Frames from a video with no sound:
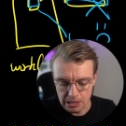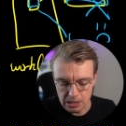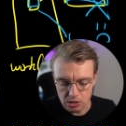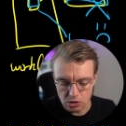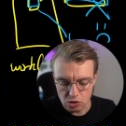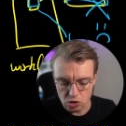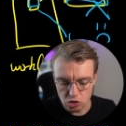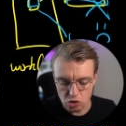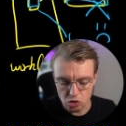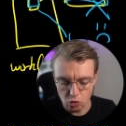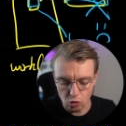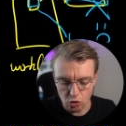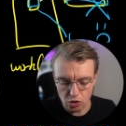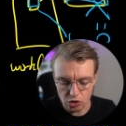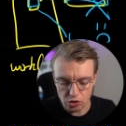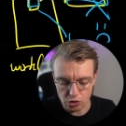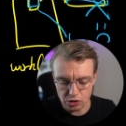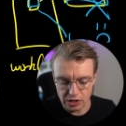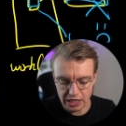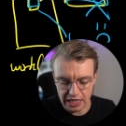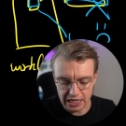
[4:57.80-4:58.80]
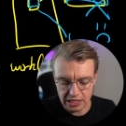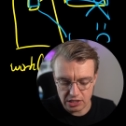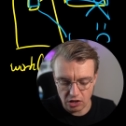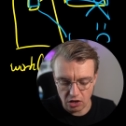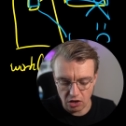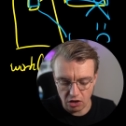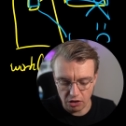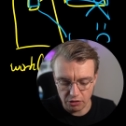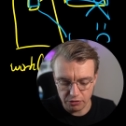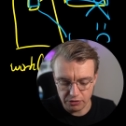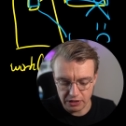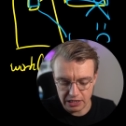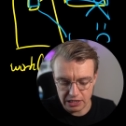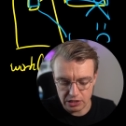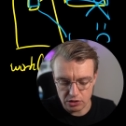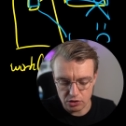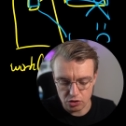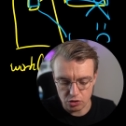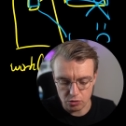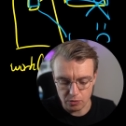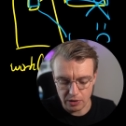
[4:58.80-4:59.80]
store your data off
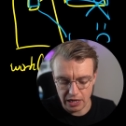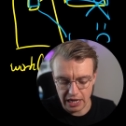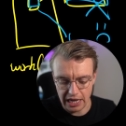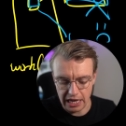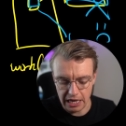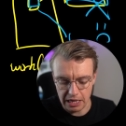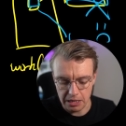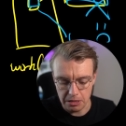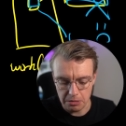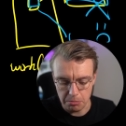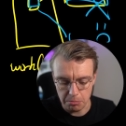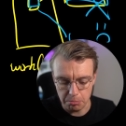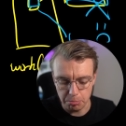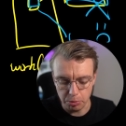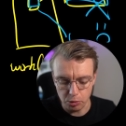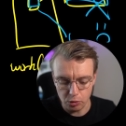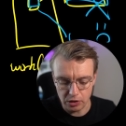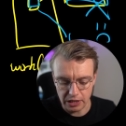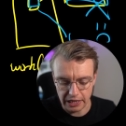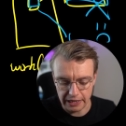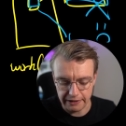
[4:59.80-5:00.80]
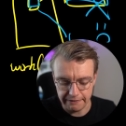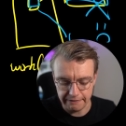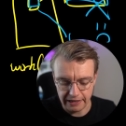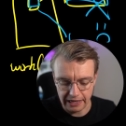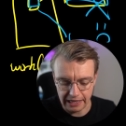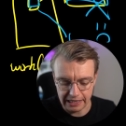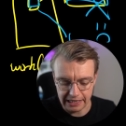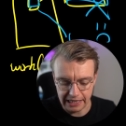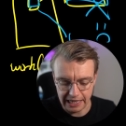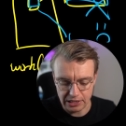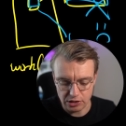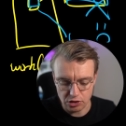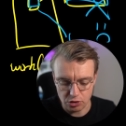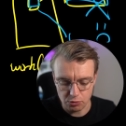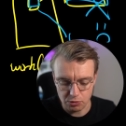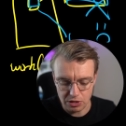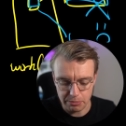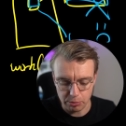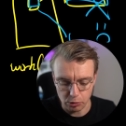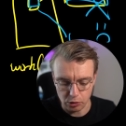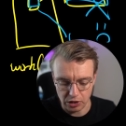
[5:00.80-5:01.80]
into a bucket, an
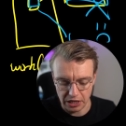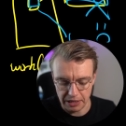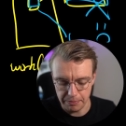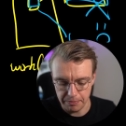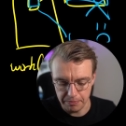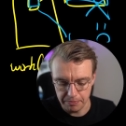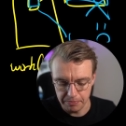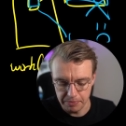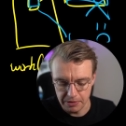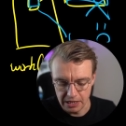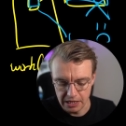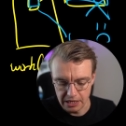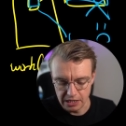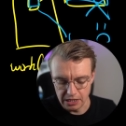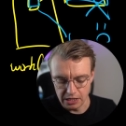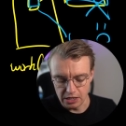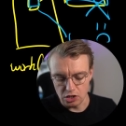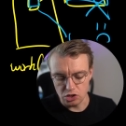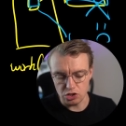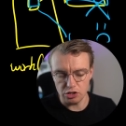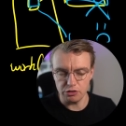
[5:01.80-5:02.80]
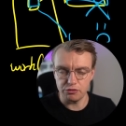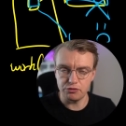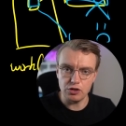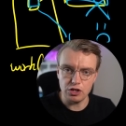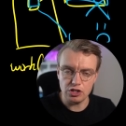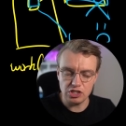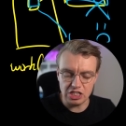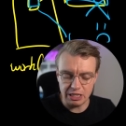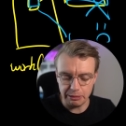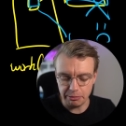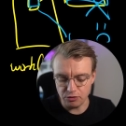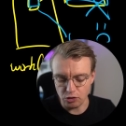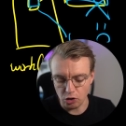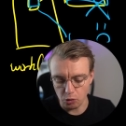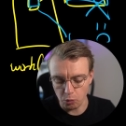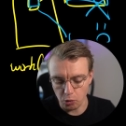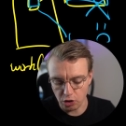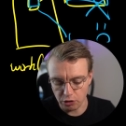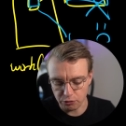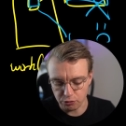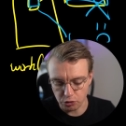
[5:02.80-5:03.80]
S3 bucket. So the first step of your
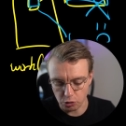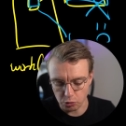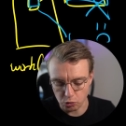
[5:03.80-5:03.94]
workflow